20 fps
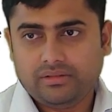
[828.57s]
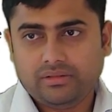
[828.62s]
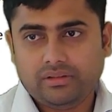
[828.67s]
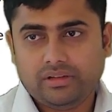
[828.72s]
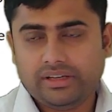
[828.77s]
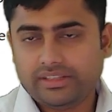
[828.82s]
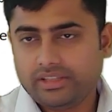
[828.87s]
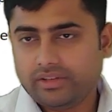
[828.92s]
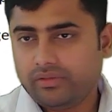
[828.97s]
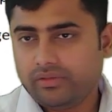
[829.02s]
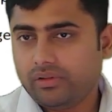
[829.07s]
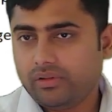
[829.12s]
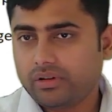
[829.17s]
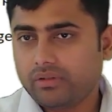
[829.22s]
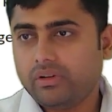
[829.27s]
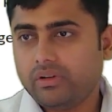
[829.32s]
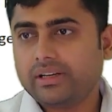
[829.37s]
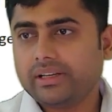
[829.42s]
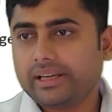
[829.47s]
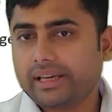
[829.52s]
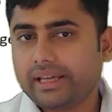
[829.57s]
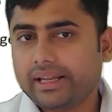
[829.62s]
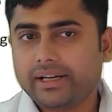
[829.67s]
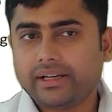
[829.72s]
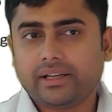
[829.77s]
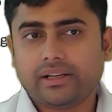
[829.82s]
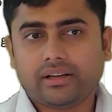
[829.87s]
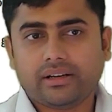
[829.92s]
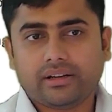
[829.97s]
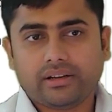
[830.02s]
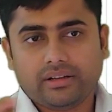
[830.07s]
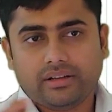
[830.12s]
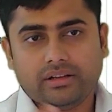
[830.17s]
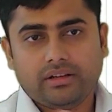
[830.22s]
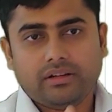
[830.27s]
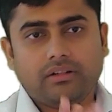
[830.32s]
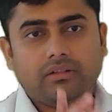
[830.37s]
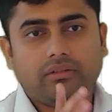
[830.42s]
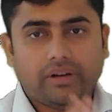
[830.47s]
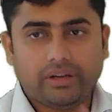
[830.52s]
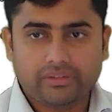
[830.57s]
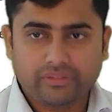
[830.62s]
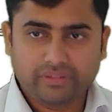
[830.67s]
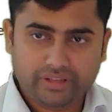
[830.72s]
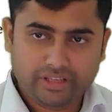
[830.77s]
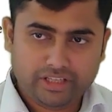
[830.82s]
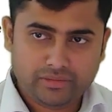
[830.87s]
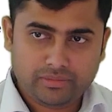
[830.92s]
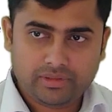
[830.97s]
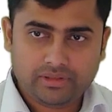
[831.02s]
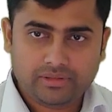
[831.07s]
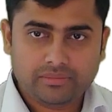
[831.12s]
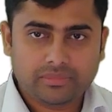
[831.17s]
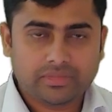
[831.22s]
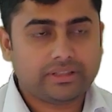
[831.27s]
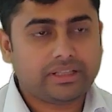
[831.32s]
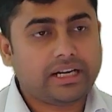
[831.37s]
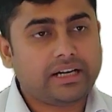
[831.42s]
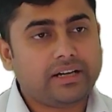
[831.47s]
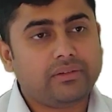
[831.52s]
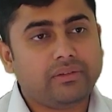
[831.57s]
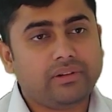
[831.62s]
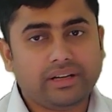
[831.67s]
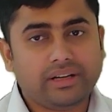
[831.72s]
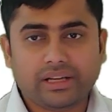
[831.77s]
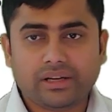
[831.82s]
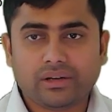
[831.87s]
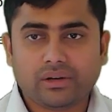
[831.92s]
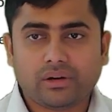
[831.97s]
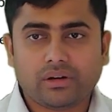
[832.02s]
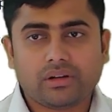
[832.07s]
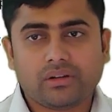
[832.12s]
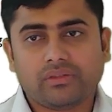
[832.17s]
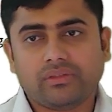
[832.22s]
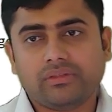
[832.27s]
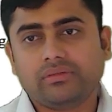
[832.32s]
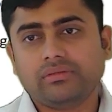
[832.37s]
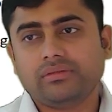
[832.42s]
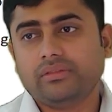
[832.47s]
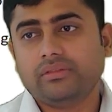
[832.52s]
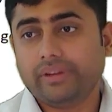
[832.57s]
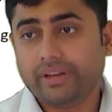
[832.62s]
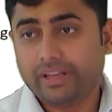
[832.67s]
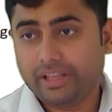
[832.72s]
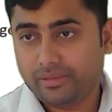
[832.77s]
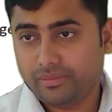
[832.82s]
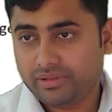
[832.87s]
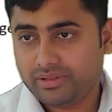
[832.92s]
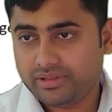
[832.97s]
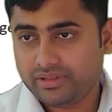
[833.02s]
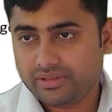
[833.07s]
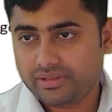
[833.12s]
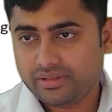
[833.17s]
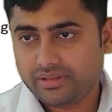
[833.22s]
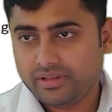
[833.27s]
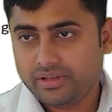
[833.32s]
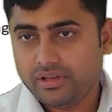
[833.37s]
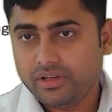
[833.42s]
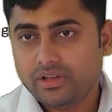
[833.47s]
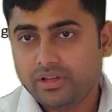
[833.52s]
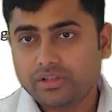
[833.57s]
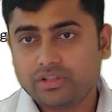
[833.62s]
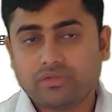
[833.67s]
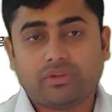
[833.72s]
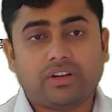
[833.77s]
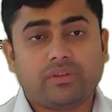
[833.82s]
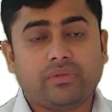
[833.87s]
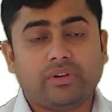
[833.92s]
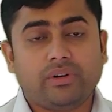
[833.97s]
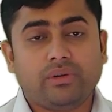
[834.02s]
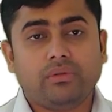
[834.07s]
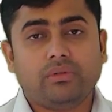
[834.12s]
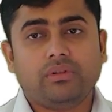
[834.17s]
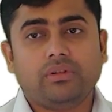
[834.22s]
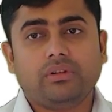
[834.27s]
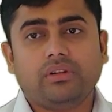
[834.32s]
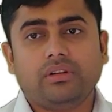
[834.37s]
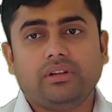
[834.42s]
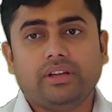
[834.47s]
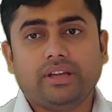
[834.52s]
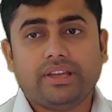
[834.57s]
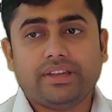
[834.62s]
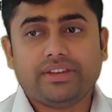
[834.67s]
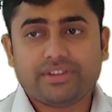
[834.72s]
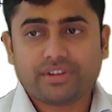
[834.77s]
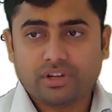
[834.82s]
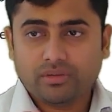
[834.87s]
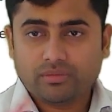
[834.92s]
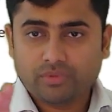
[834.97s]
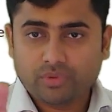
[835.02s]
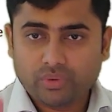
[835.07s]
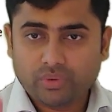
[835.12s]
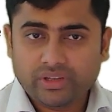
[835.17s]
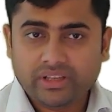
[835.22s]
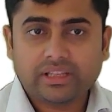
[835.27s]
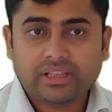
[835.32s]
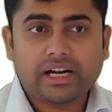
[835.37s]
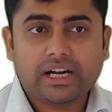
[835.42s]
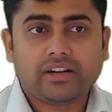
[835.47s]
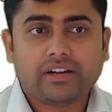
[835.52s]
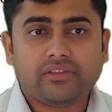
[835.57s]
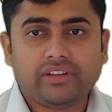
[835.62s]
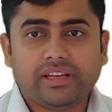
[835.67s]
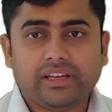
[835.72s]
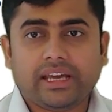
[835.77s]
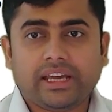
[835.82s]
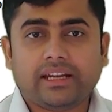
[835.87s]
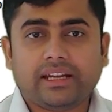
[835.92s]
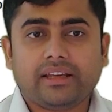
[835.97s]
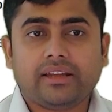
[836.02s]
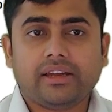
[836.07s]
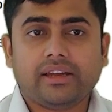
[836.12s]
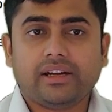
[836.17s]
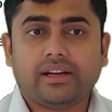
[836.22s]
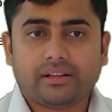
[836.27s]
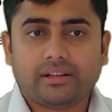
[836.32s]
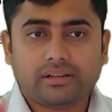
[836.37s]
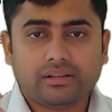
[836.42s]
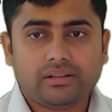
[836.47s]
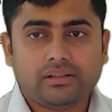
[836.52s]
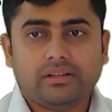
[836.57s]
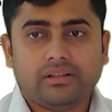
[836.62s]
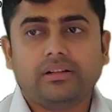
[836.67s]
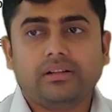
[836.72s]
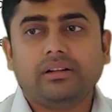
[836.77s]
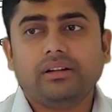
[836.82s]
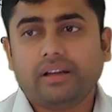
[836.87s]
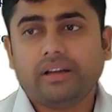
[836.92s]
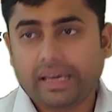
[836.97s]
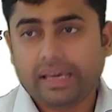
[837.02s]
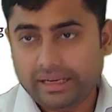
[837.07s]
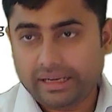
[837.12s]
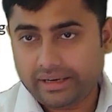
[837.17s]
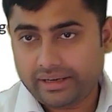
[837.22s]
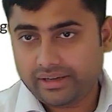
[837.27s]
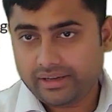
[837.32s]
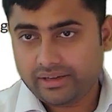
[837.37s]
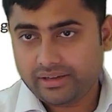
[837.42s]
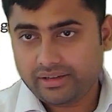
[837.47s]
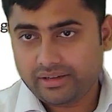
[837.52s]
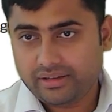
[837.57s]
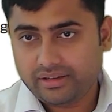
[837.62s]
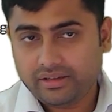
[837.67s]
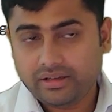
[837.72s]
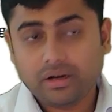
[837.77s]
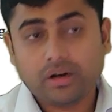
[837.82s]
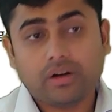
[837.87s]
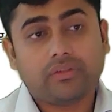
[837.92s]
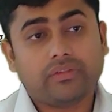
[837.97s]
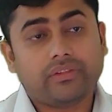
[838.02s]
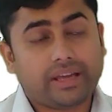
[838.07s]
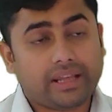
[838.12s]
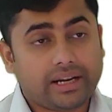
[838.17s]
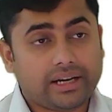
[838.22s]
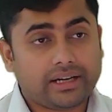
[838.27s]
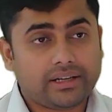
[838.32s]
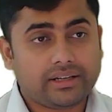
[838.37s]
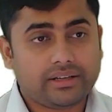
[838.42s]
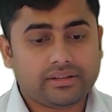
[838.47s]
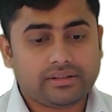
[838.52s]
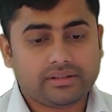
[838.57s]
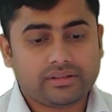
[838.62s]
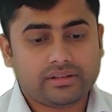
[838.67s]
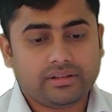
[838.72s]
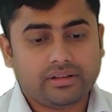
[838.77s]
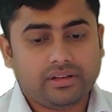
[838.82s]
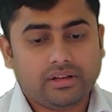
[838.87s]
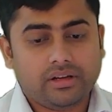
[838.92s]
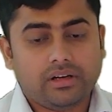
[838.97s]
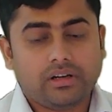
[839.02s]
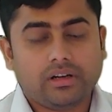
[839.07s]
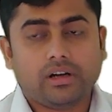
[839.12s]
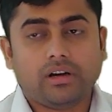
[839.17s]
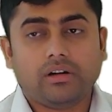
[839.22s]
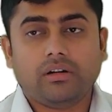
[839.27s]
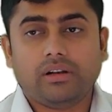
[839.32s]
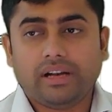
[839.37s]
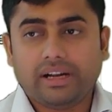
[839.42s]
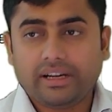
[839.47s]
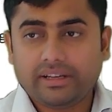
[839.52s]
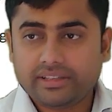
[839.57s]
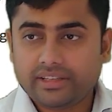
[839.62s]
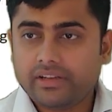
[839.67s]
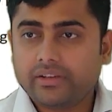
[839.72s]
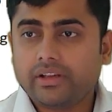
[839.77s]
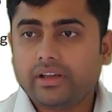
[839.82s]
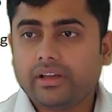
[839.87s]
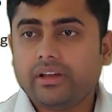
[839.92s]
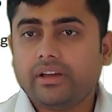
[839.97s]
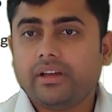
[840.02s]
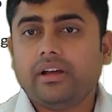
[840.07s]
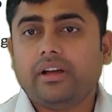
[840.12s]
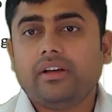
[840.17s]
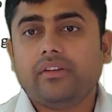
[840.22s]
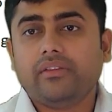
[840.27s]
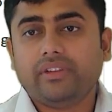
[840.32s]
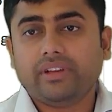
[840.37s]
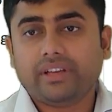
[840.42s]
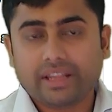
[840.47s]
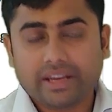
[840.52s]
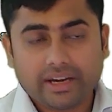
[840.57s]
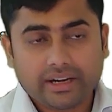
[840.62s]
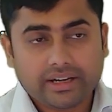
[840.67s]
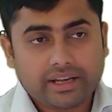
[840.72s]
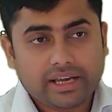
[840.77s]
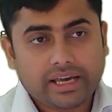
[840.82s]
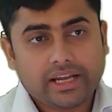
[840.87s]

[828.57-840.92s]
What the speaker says: Let's say for one character, one variable, but that will take a lot of variables. So what we do, instead of doing that, we can create a array of characters. Let's say we create an